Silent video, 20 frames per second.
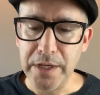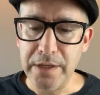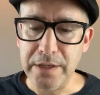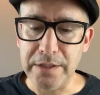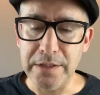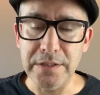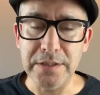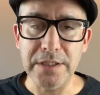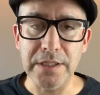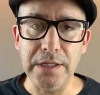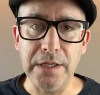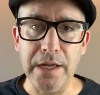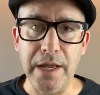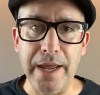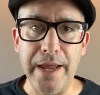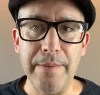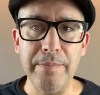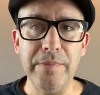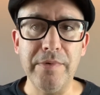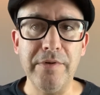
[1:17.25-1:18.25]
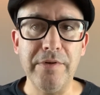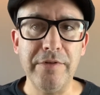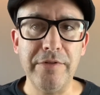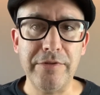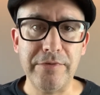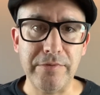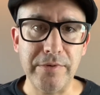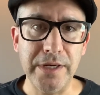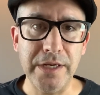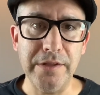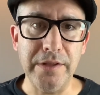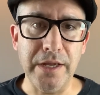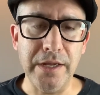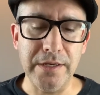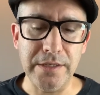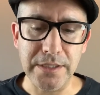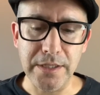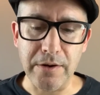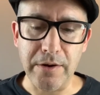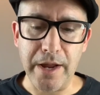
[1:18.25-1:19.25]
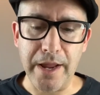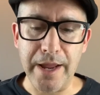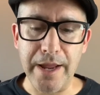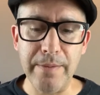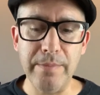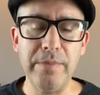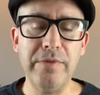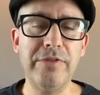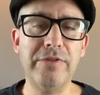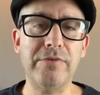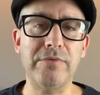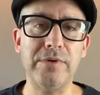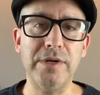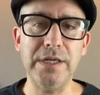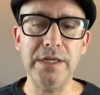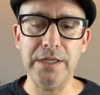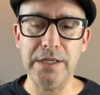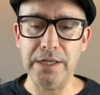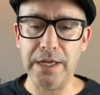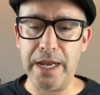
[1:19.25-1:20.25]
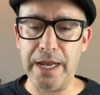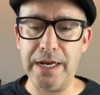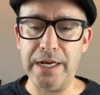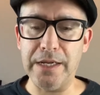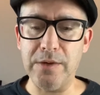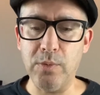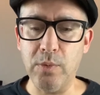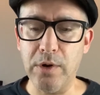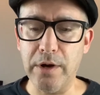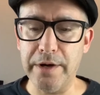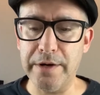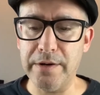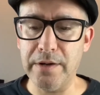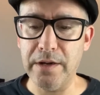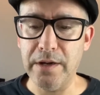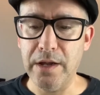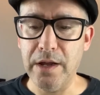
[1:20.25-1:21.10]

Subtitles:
is the M3, the Intel M3